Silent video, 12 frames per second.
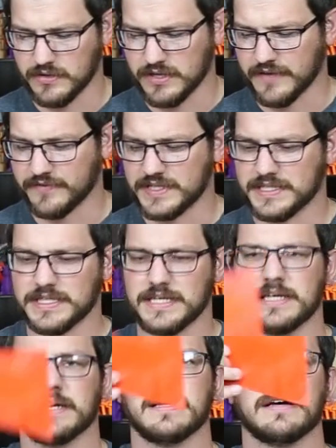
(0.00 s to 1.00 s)
You can definitely
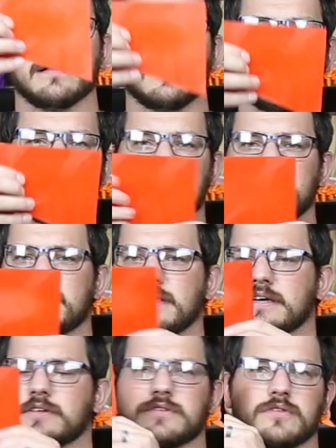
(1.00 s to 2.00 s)
see light and
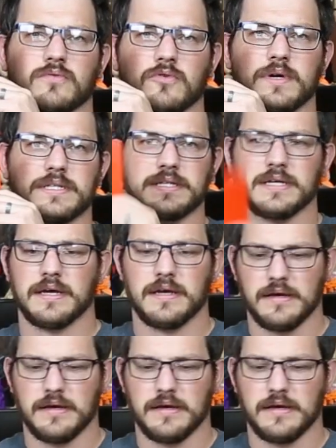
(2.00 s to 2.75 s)
things through it.